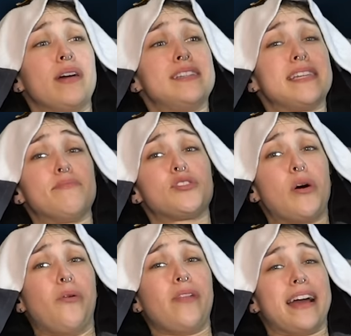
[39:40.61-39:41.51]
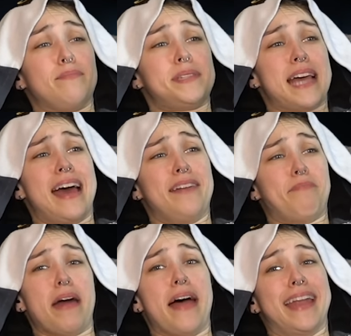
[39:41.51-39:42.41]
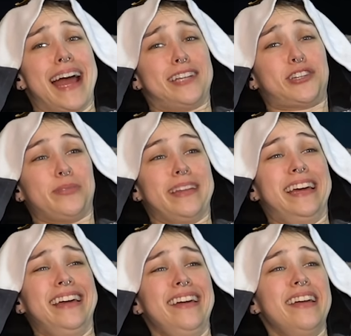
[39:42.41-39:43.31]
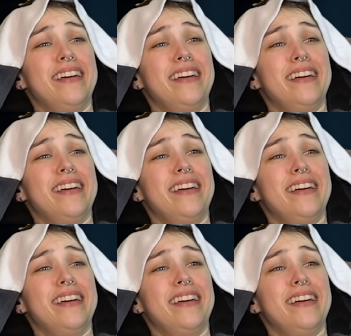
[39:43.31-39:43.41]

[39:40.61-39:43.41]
he seems so, like, upset by that, actually.